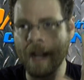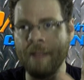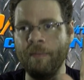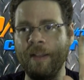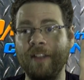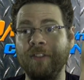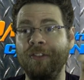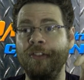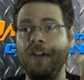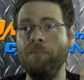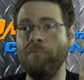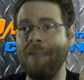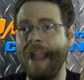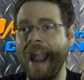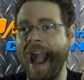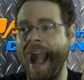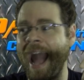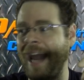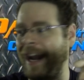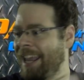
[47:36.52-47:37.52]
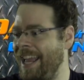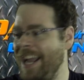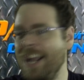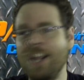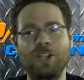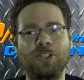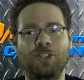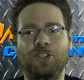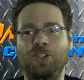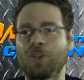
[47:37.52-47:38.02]
Like, The Man
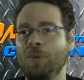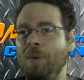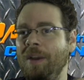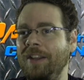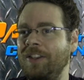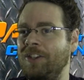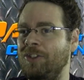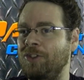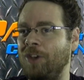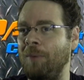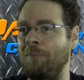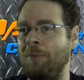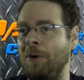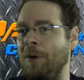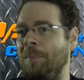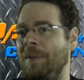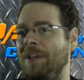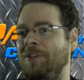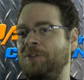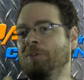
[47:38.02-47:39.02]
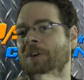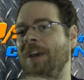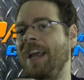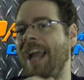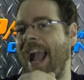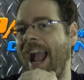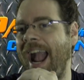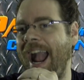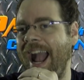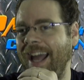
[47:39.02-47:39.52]
is doing this on purpose,
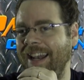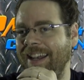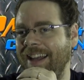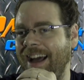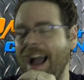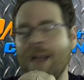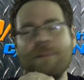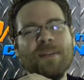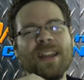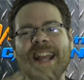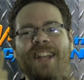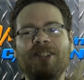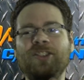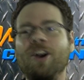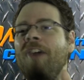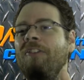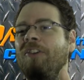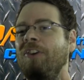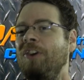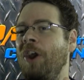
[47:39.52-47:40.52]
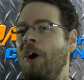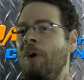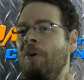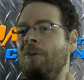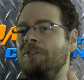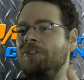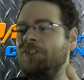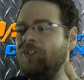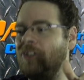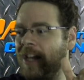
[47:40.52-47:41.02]
and I mean, it's on the
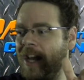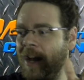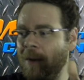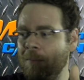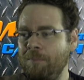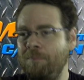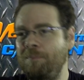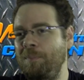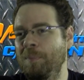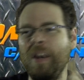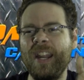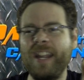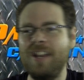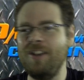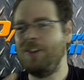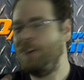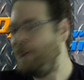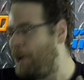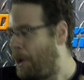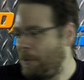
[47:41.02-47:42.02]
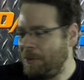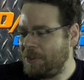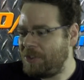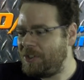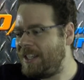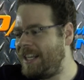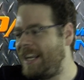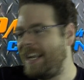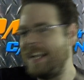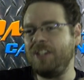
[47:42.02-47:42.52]
nose, but it
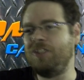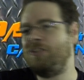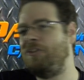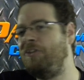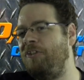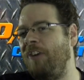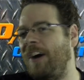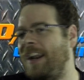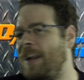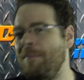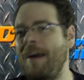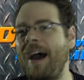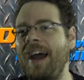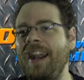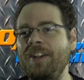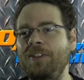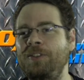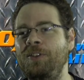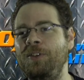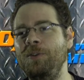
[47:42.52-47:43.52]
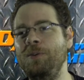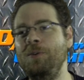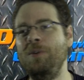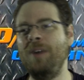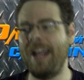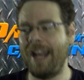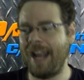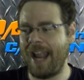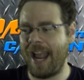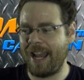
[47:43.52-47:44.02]
knows it, and it's fun about it
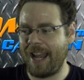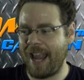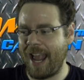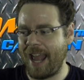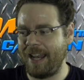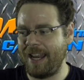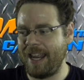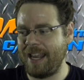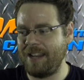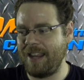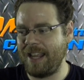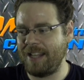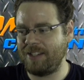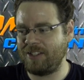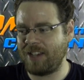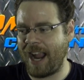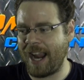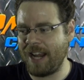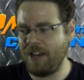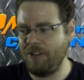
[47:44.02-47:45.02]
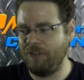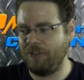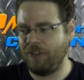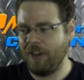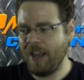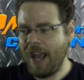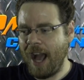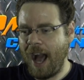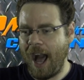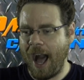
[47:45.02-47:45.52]
too, and it's kind of
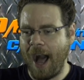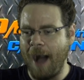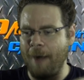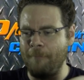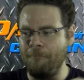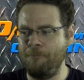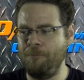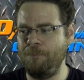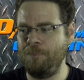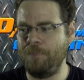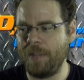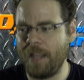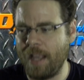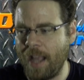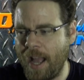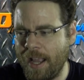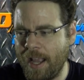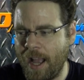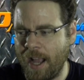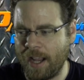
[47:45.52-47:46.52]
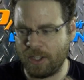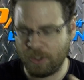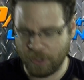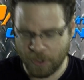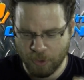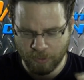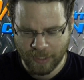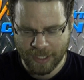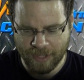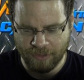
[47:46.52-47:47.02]

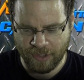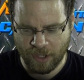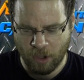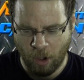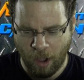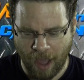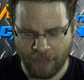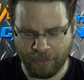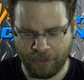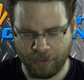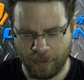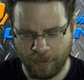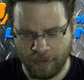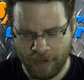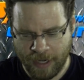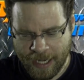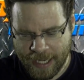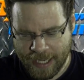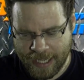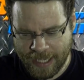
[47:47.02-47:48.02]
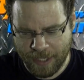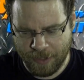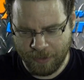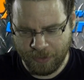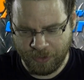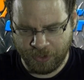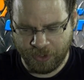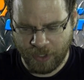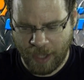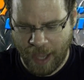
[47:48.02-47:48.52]
clearly the author
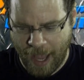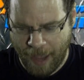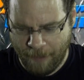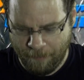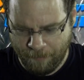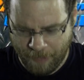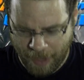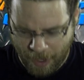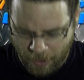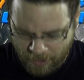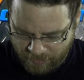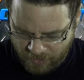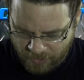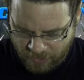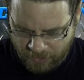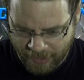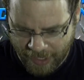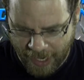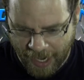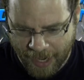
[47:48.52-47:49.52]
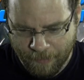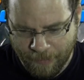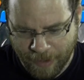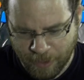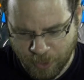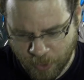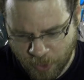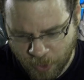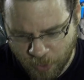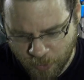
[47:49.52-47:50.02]
is I don't even think I
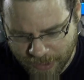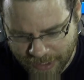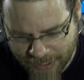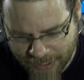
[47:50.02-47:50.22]
mentioned who